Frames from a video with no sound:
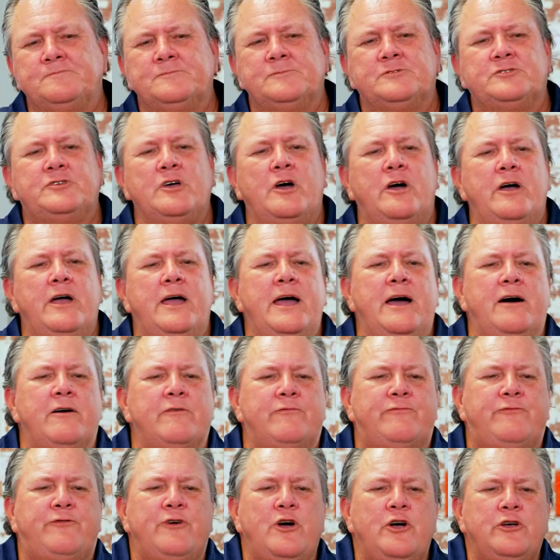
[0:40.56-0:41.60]
So our
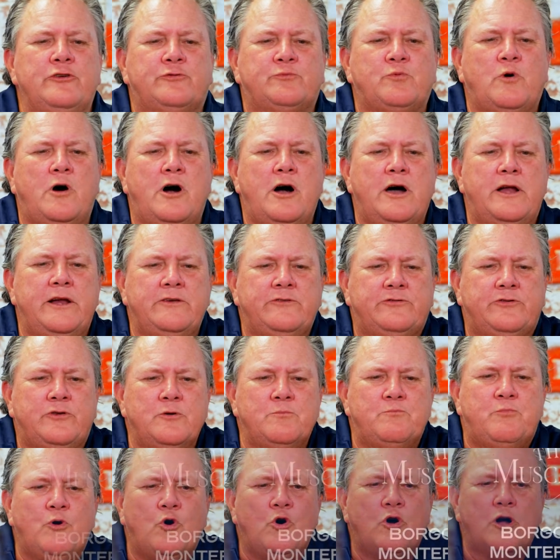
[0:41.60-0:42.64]
first wine is the
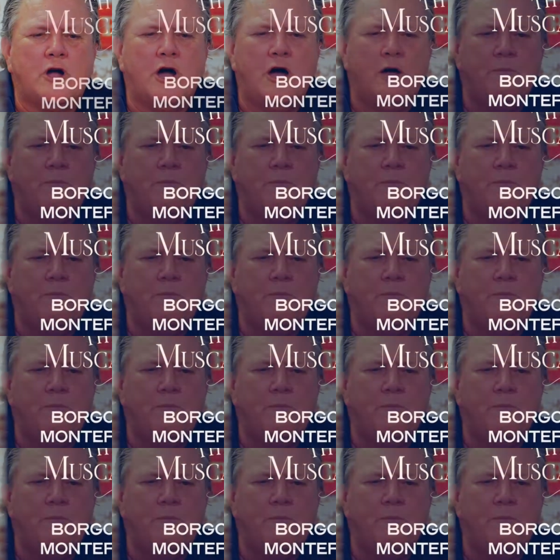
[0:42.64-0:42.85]
Borgo